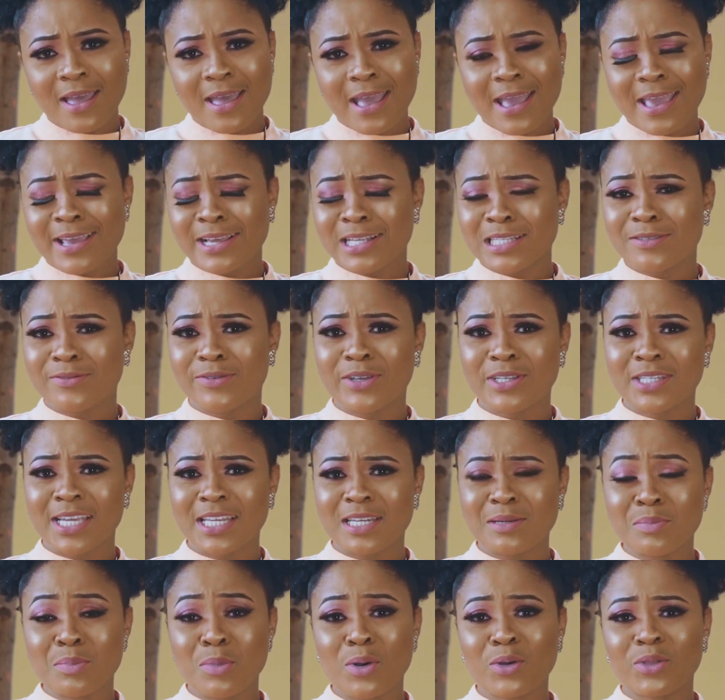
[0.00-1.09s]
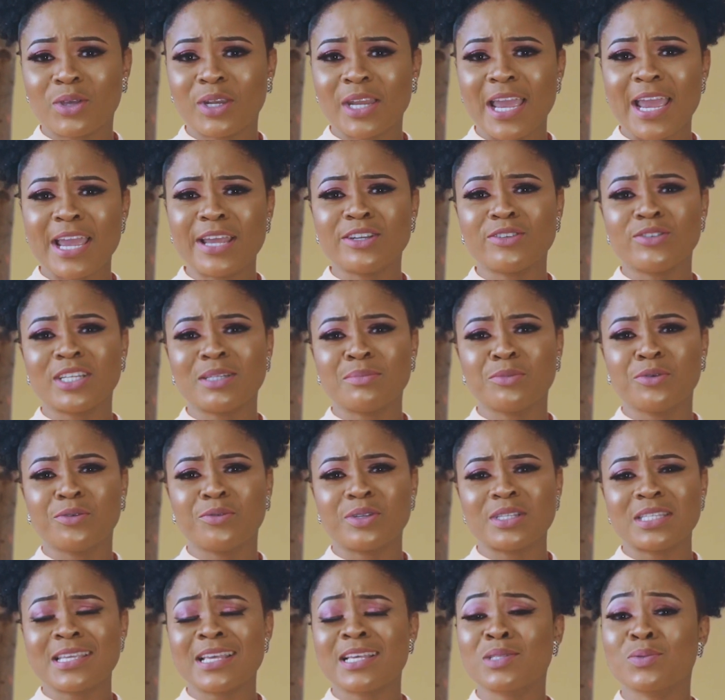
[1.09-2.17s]
He has featured in more than 100
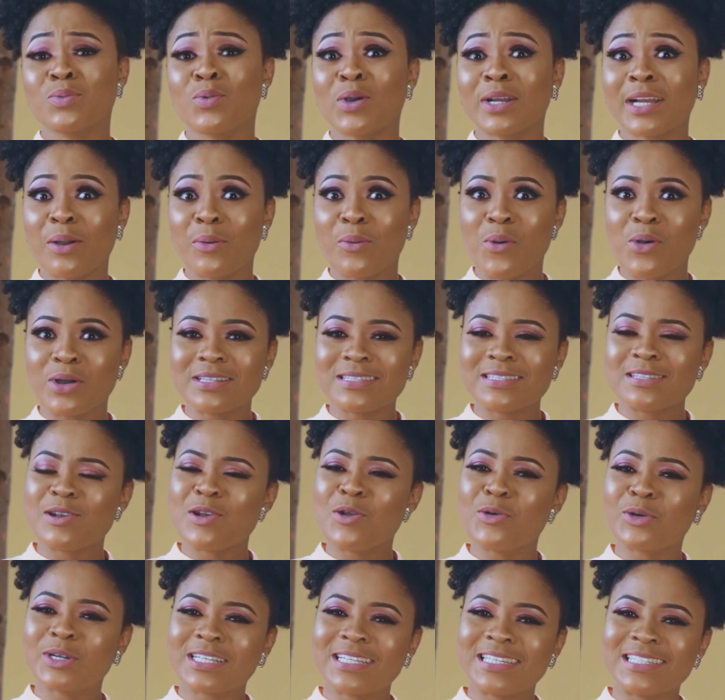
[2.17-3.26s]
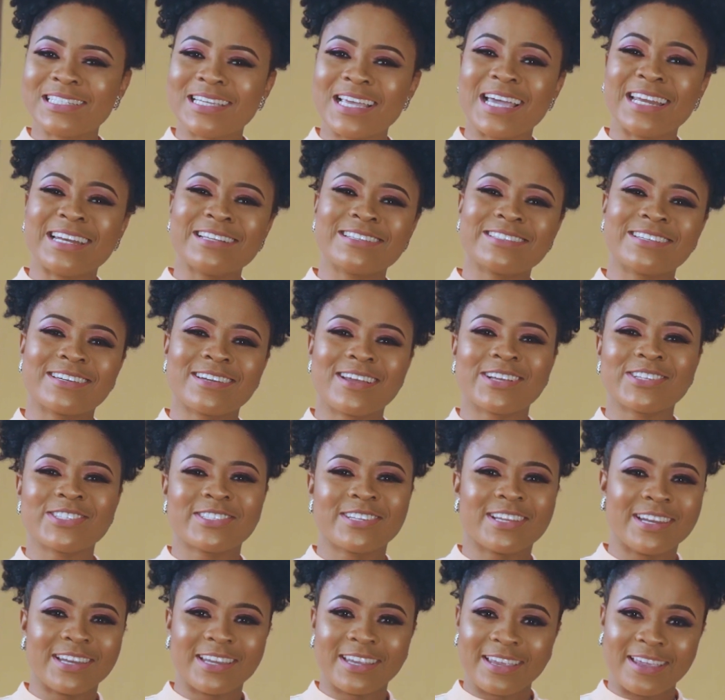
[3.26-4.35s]
movies. He has won awards locally and
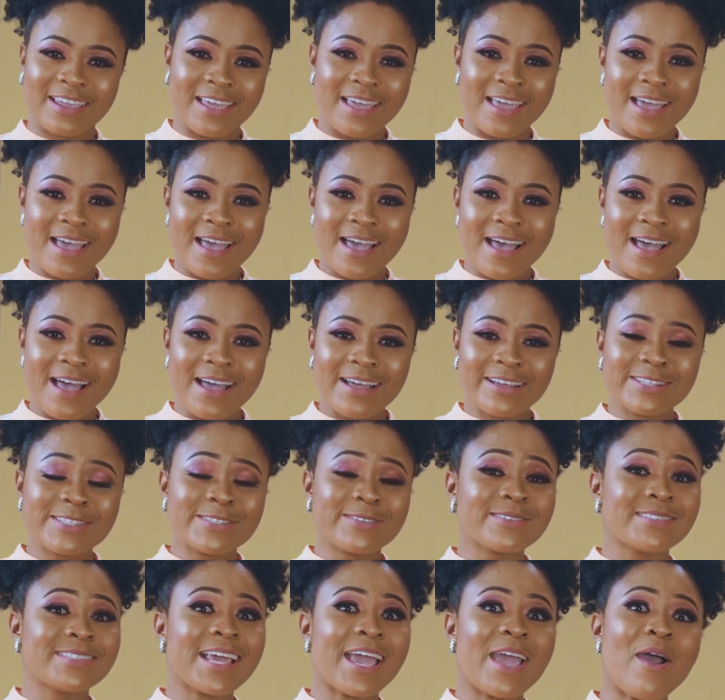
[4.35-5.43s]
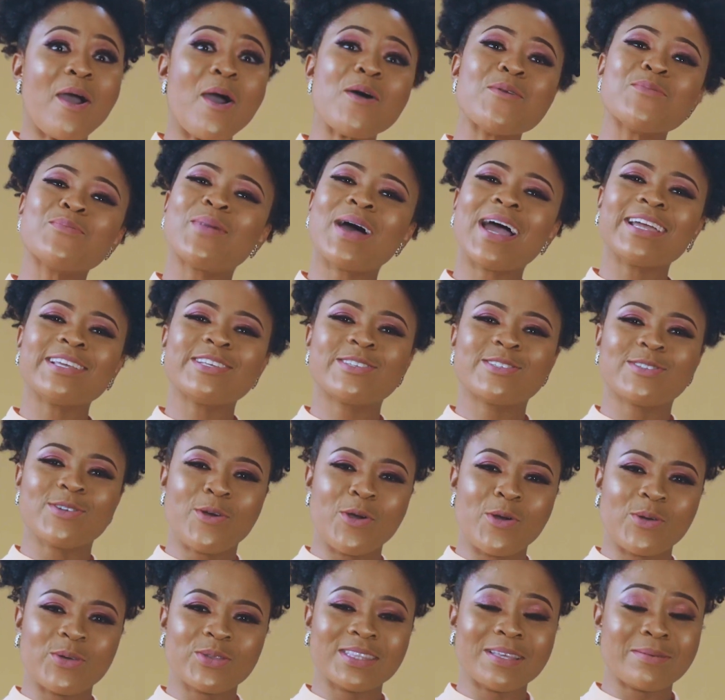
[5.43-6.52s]
internationally. Today on my
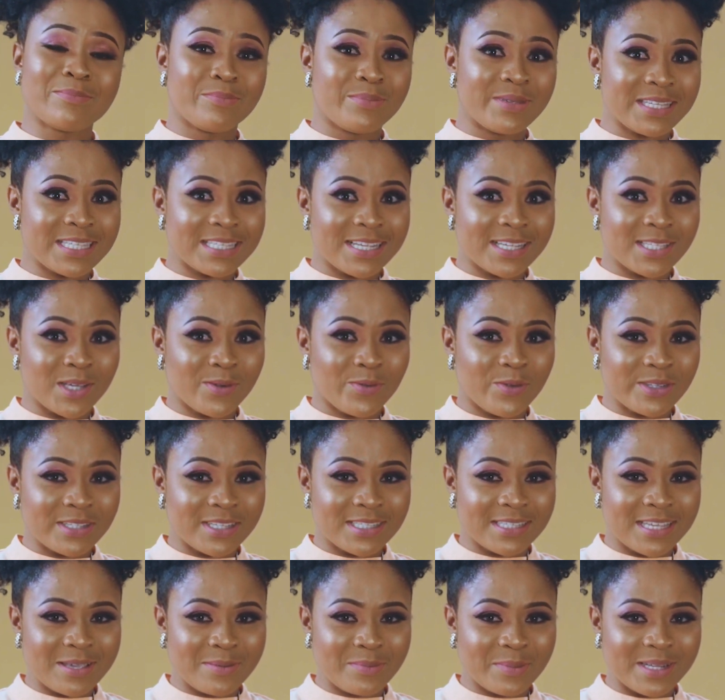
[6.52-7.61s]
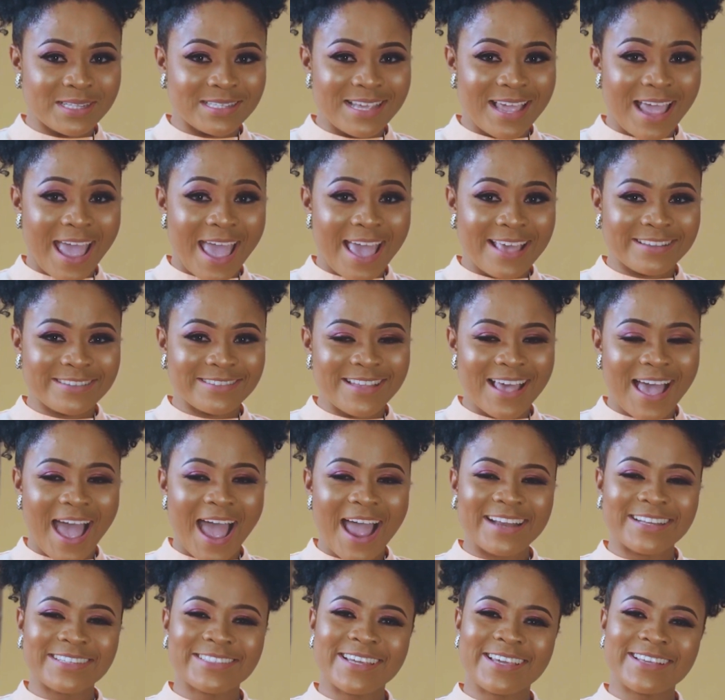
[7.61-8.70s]
show, The Business of Entertainment, is
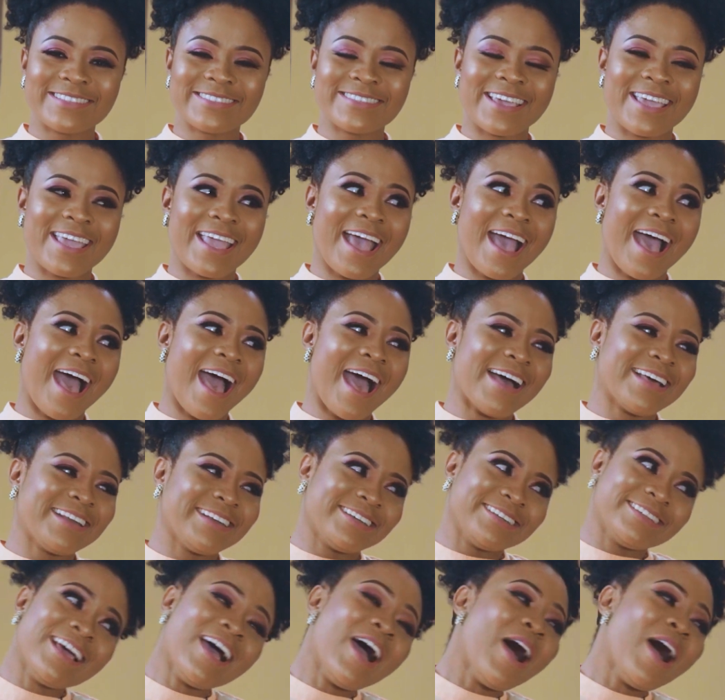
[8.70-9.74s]
Adjettey Anang.